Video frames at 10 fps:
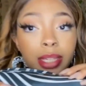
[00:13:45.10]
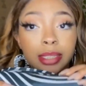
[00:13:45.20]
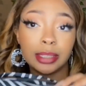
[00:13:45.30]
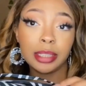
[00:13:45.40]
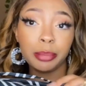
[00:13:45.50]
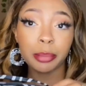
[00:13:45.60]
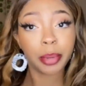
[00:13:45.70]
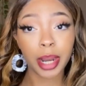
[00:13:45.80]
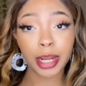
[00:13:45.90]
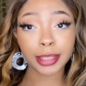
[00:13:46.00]
zebra
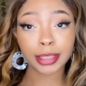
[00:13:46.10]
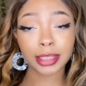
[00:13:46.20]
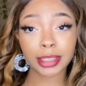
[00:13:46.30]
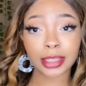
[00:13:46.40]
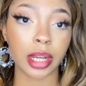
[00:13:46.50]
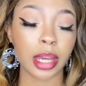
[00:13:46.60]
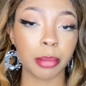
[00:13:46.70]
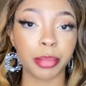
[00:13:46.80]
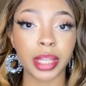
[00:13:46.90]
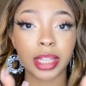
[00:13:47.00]
purse.
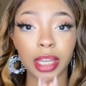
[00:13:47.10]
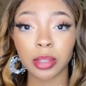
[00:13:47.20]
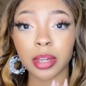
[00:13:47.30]
But thank you